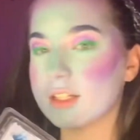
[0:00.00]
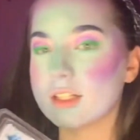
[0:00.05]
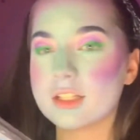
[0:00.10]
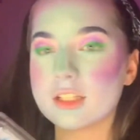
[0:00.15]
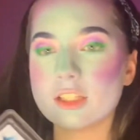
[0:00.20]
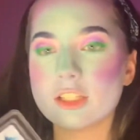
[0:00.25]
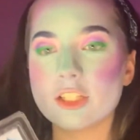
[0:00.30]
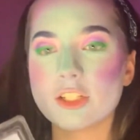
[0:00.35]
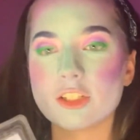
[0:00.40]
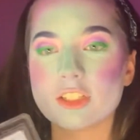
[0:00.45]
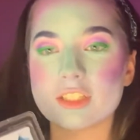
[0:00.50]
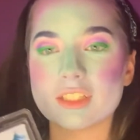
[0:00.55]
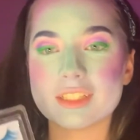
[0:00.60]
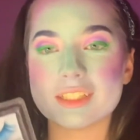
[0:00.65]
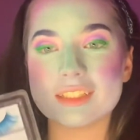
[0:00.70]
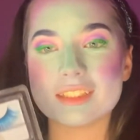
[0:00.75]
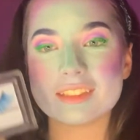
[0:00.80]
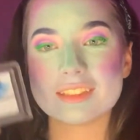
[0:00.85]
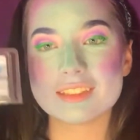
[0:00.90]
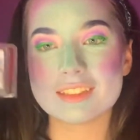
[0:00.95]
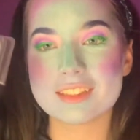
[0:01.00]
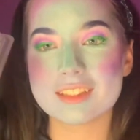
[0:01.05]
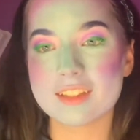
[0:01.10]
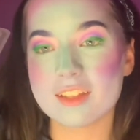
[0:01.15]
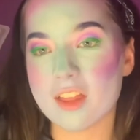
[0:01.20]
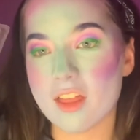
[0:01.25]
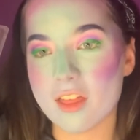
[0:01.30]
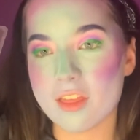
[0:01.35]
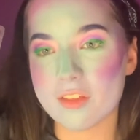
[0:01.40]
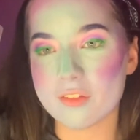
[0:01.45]
Literally,
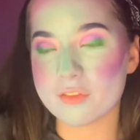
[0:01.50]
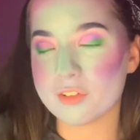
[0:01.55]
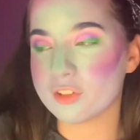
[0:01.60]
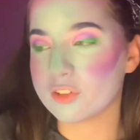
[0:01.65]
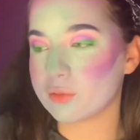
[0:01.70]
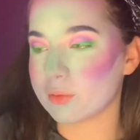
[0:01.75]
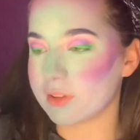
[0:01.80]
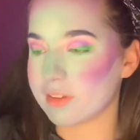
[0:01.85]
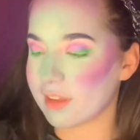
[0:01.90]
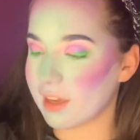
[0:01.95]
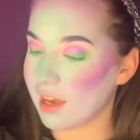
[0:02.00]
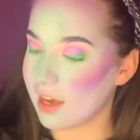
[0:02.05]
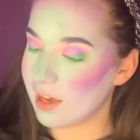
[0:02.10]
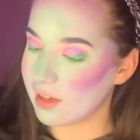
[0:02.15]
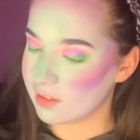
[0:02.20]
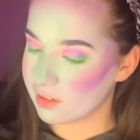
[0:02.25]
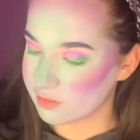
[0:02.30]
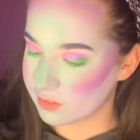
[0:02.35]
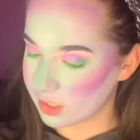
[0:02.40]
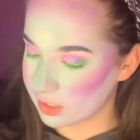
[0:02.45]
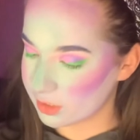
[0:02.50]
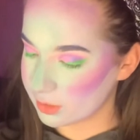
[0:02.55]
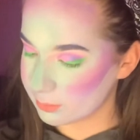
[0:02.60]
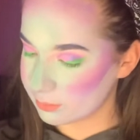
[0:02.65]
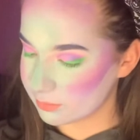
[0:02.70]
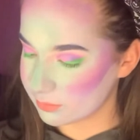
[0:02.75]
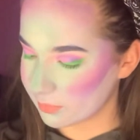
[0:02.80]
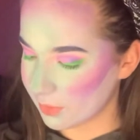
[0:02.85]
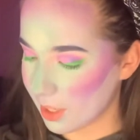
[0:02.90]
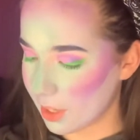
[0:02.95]
the first ones I have. I
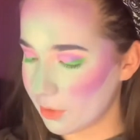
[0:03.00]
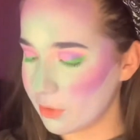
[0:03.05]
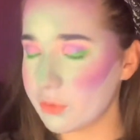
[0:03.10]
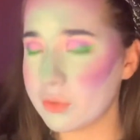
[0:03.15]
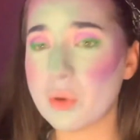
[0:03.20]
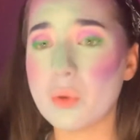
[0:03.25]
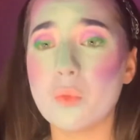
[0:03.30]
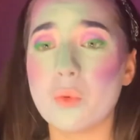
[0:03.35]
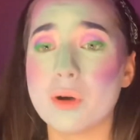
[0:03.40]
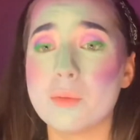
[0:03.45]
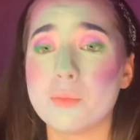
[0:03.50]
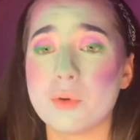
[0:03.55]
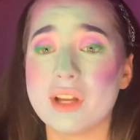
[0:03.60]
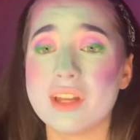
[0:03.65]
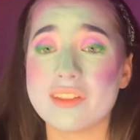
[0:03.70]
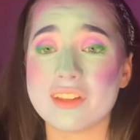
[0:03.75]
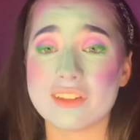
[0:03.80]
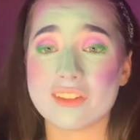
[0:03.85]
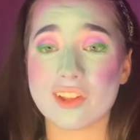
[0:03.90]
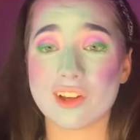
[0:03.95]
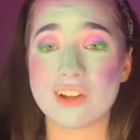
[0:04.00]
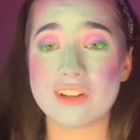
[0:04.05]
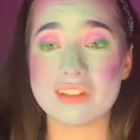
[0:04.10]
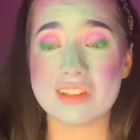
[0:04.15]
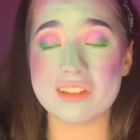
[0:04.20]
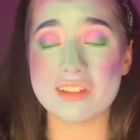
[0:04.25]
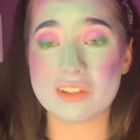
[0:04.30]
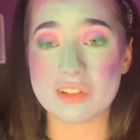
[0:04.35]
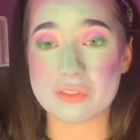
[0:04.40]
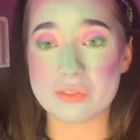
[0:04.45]
don't know what brand these are. These
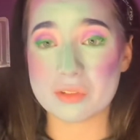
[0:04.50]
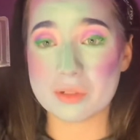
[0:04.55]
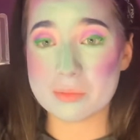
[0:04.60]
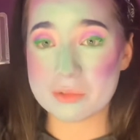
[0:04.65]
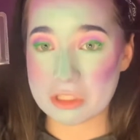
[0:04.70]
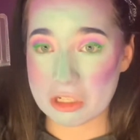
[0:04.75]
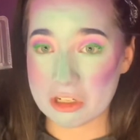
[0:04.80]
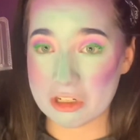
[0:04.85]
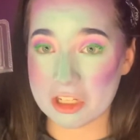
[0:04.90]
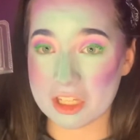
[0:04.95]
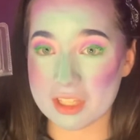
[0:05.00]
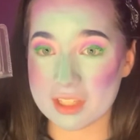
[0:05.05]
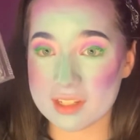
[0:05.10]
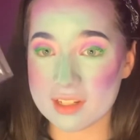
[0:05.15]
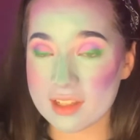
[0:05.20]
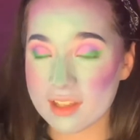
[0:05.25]
are from Target.